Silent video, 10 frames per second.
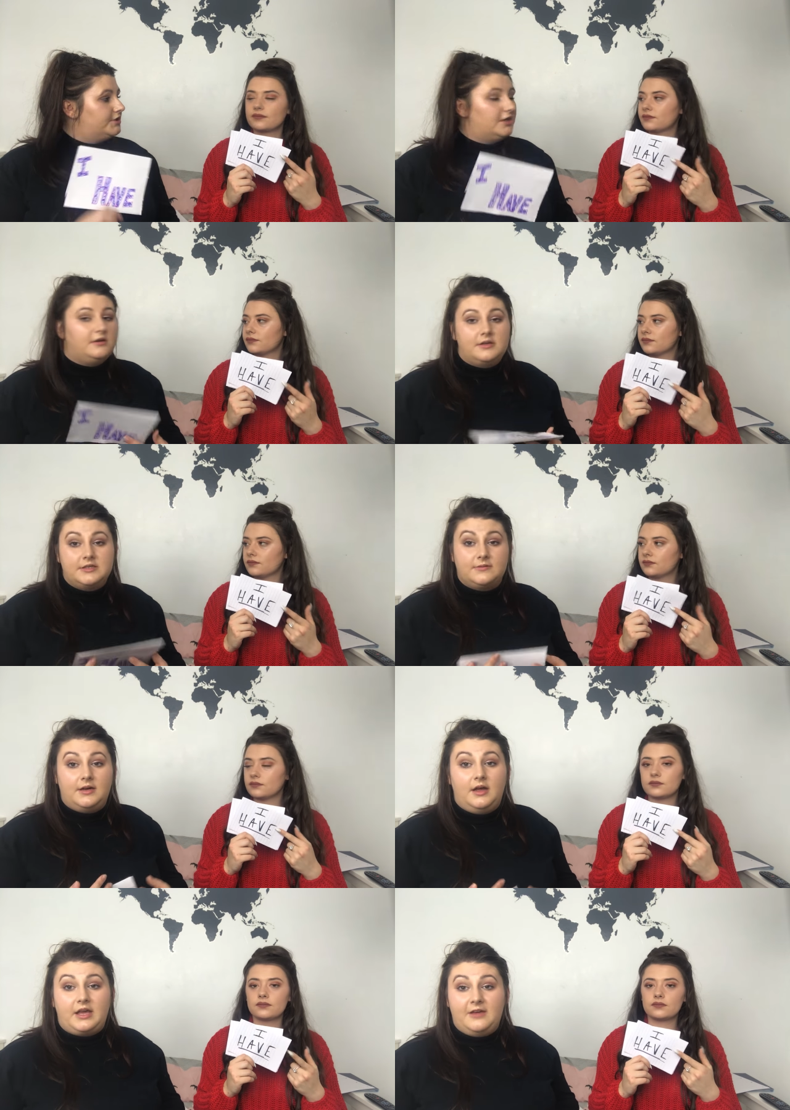Speaker 1: was younger as
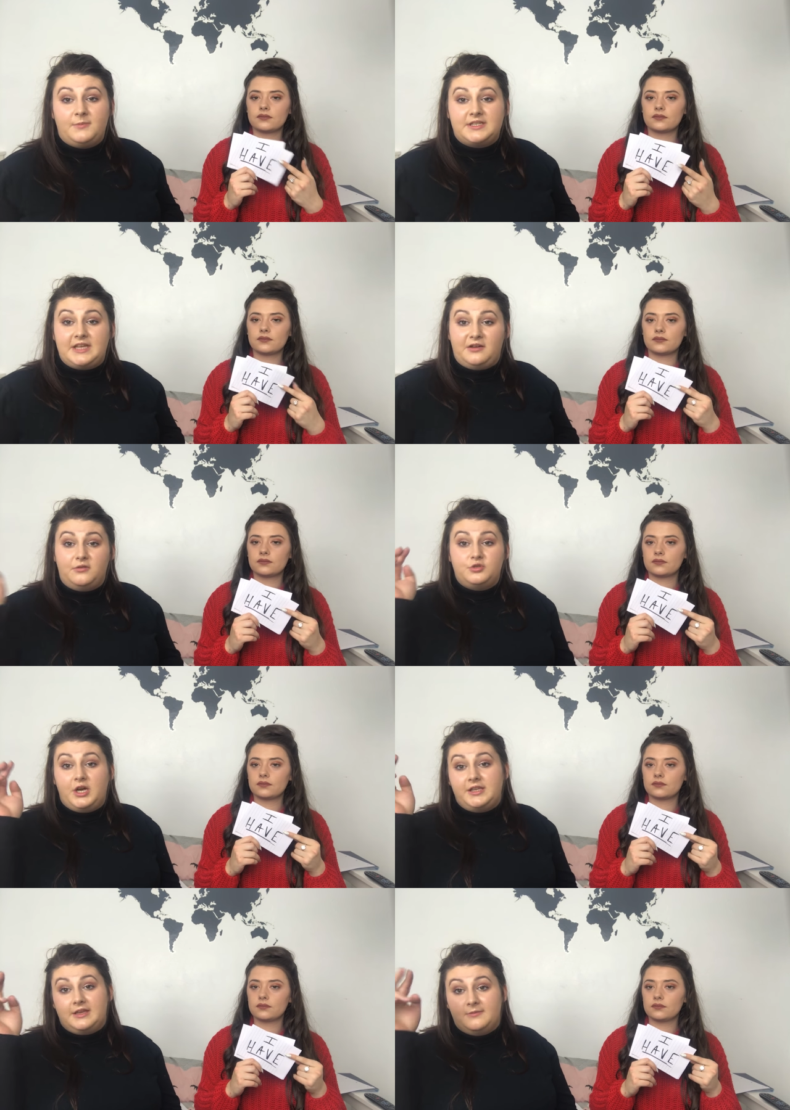well. I gave myself,
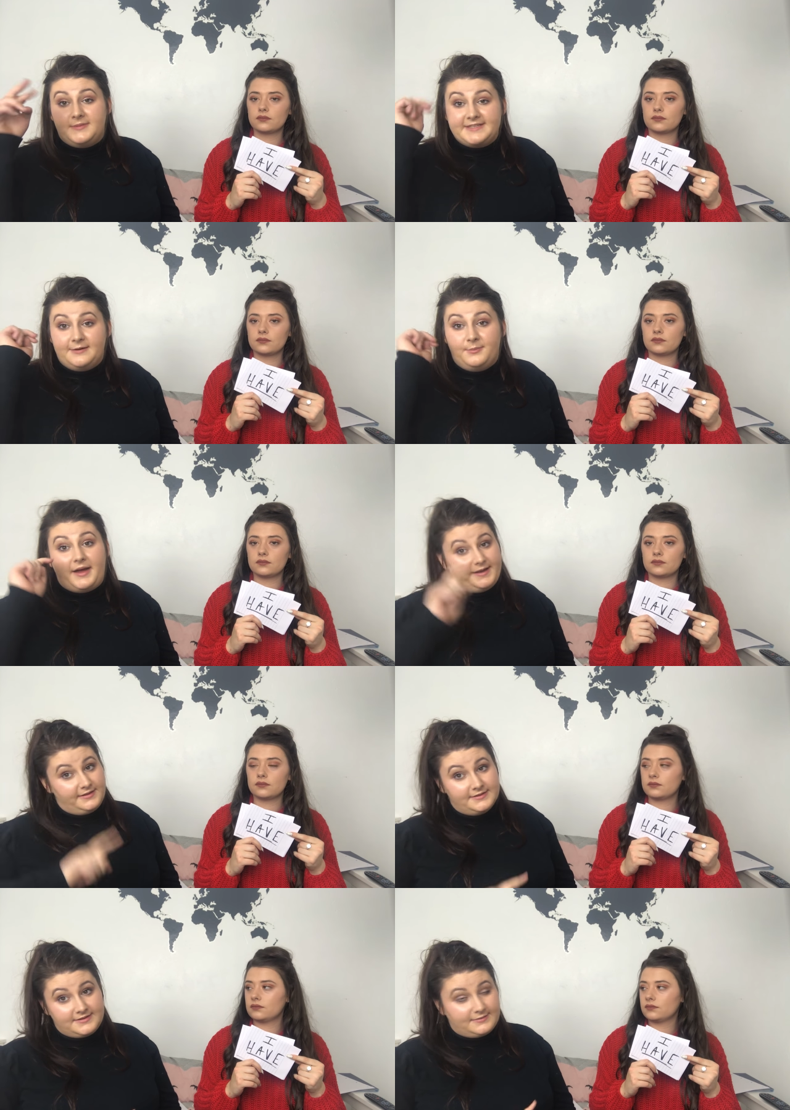tried to give myself
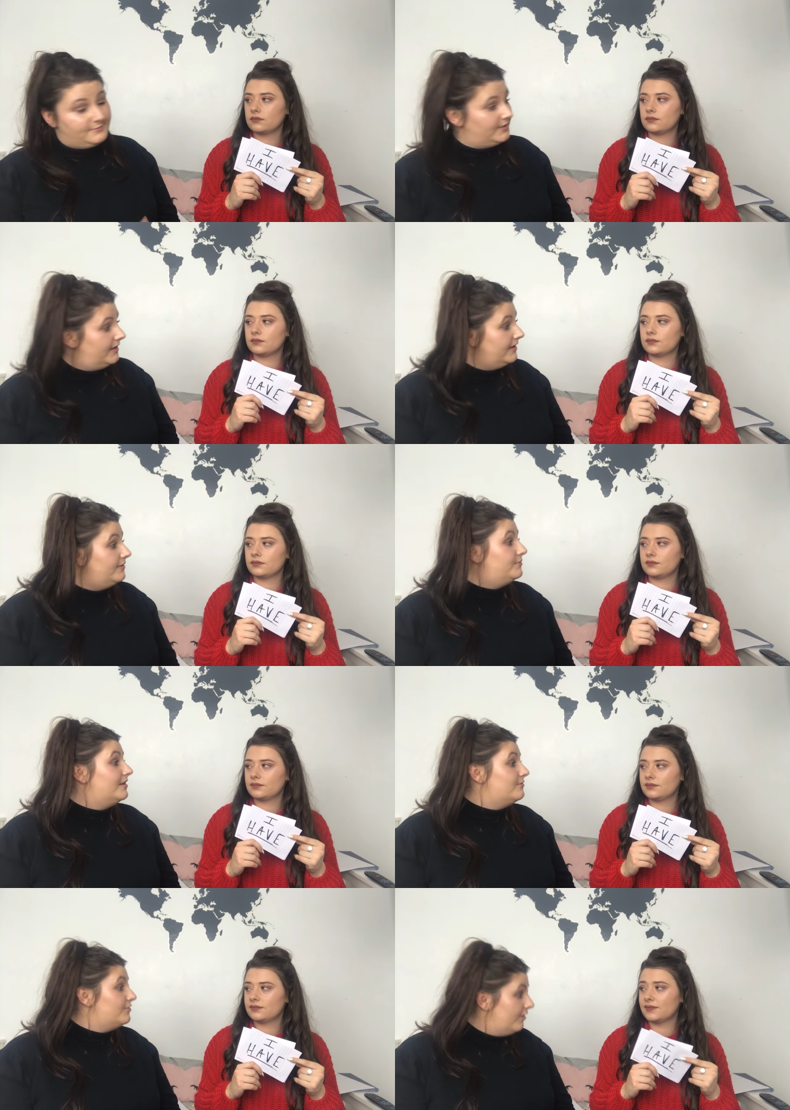bangs. It
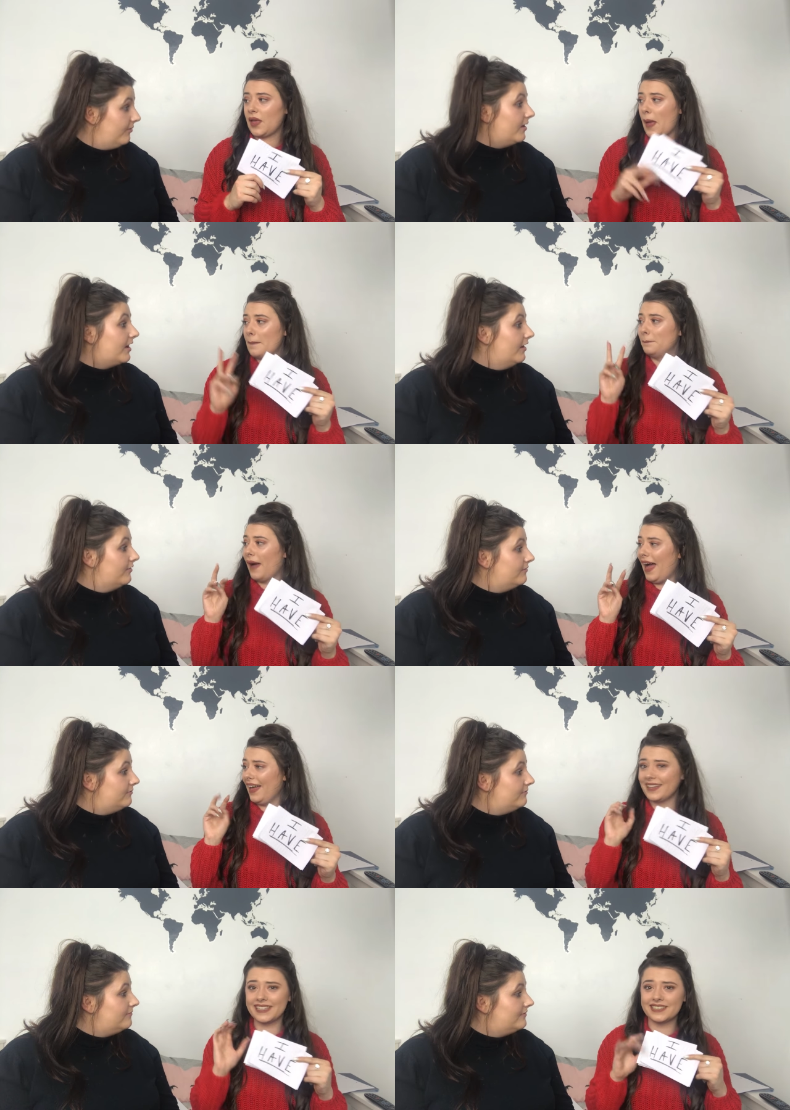did not work
Speaker 2: out.
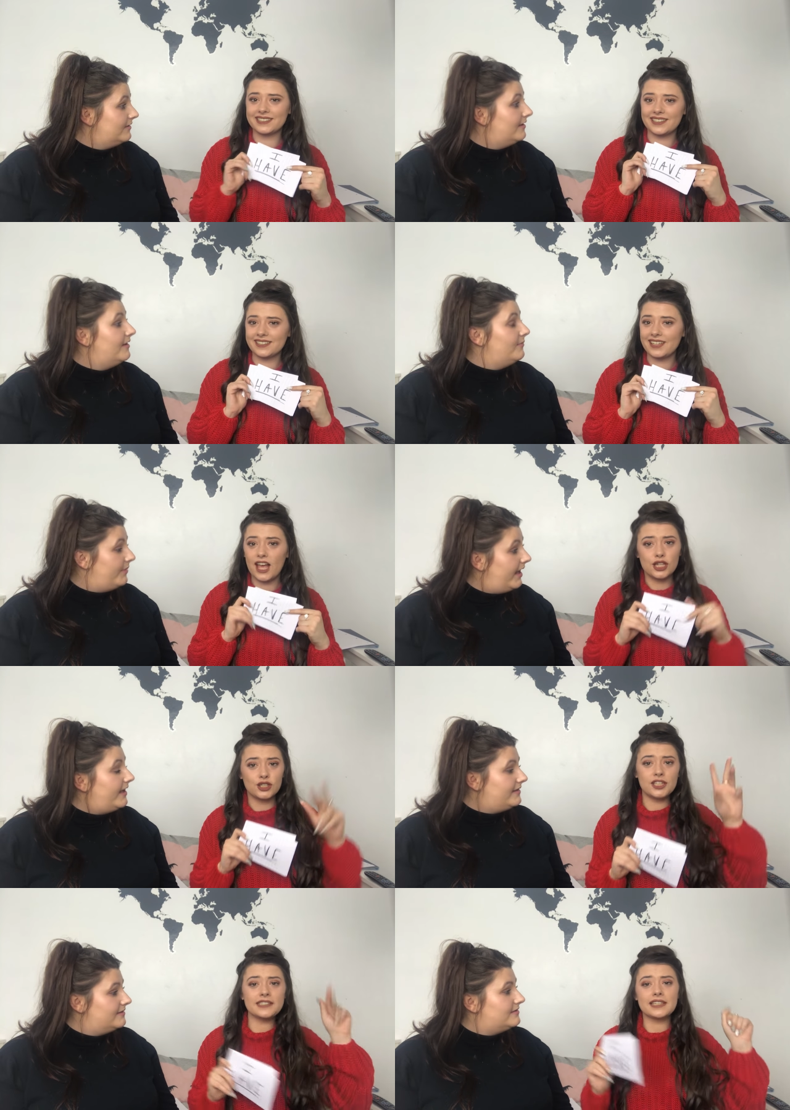Bangs?
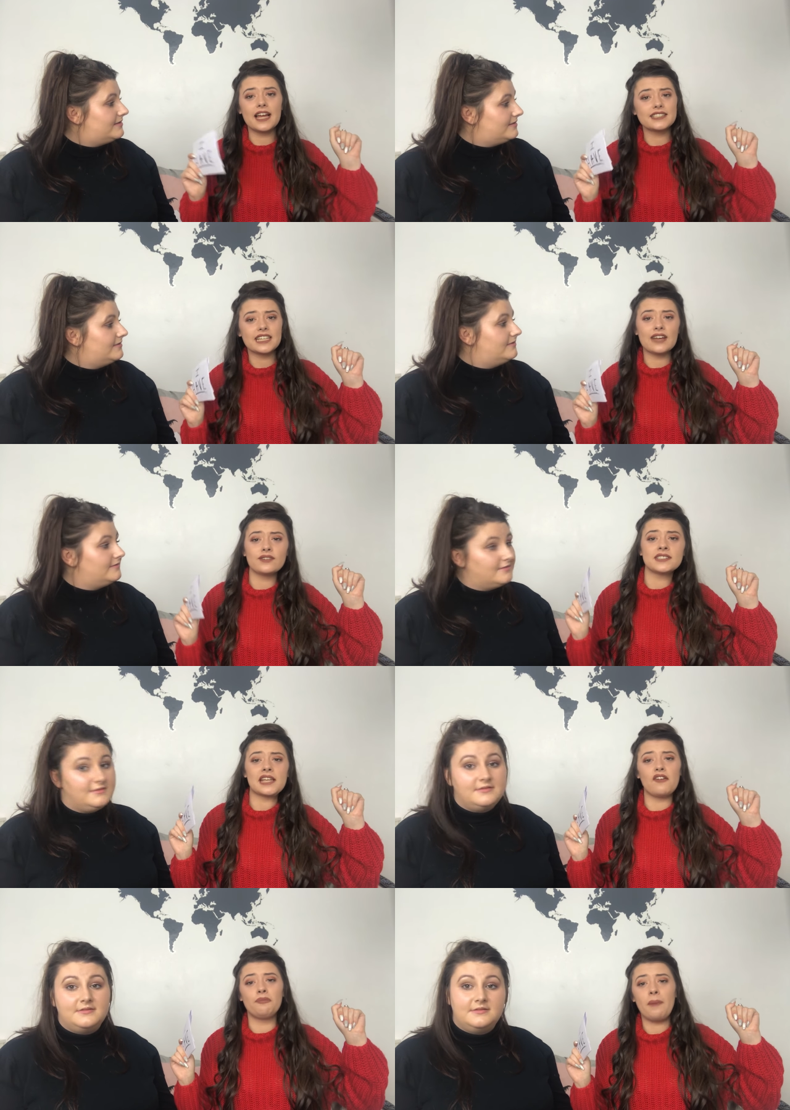Bangs. She tried to give
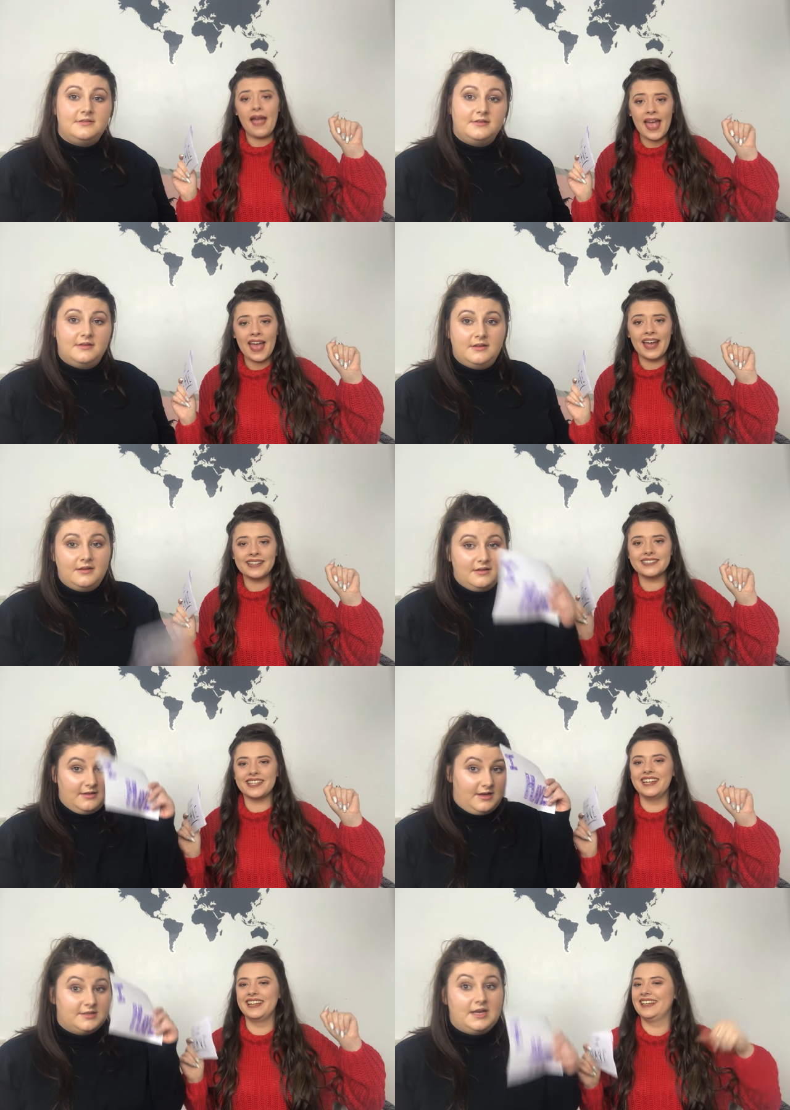herself
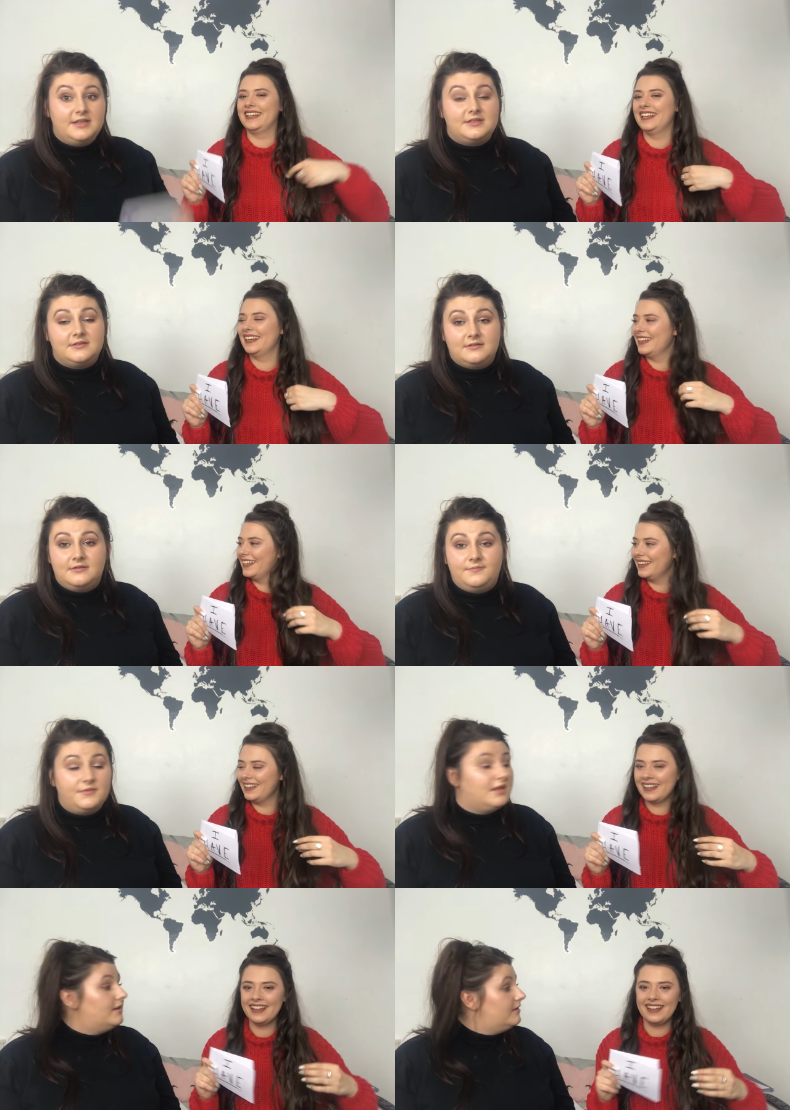bangs. I
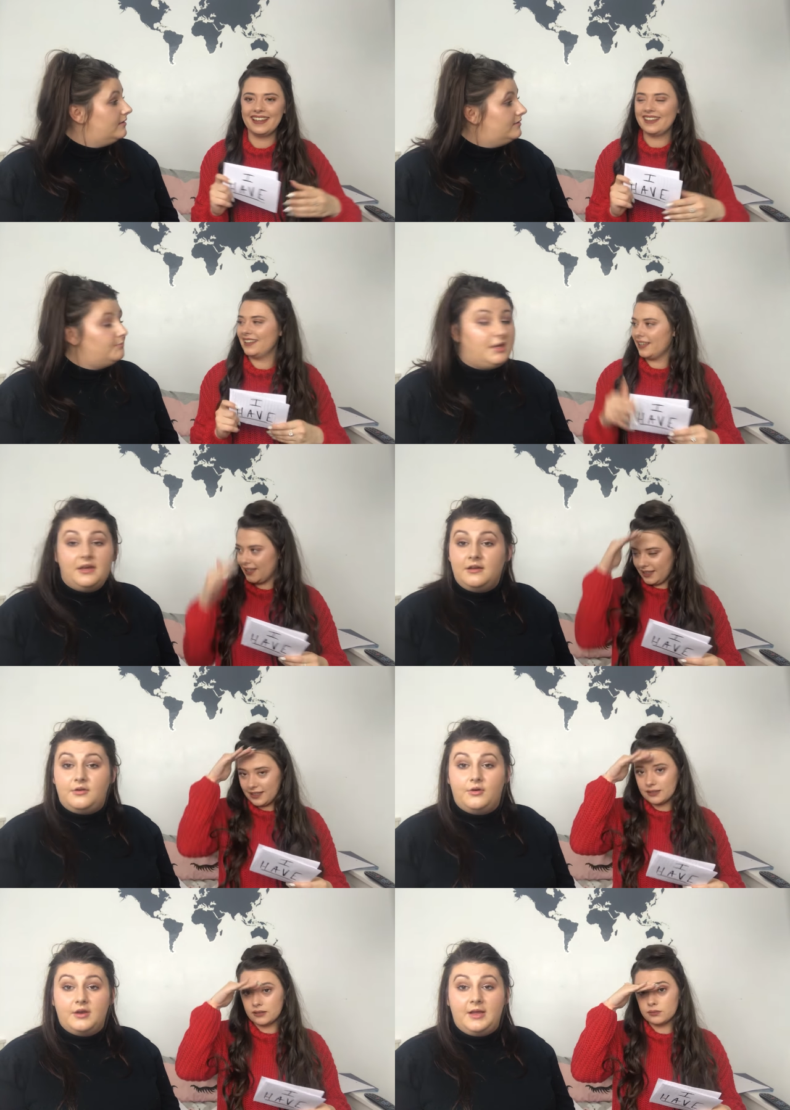did.
Speaker 1: Me and
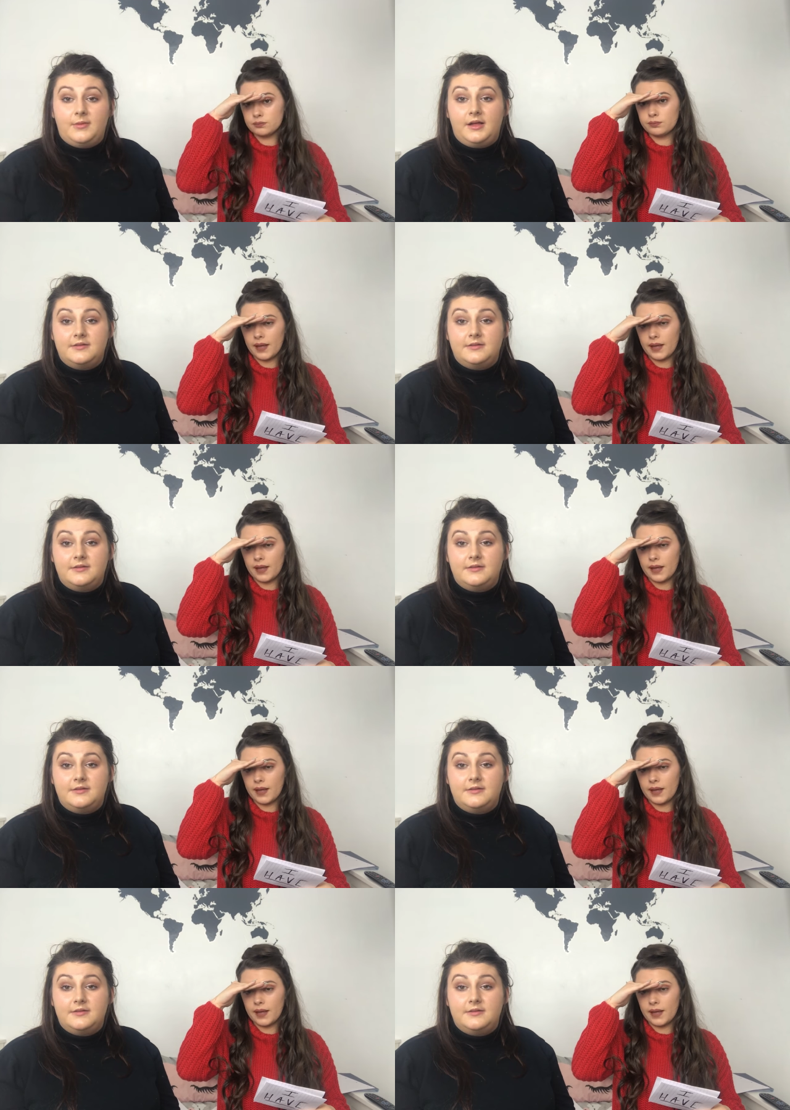Courtney, my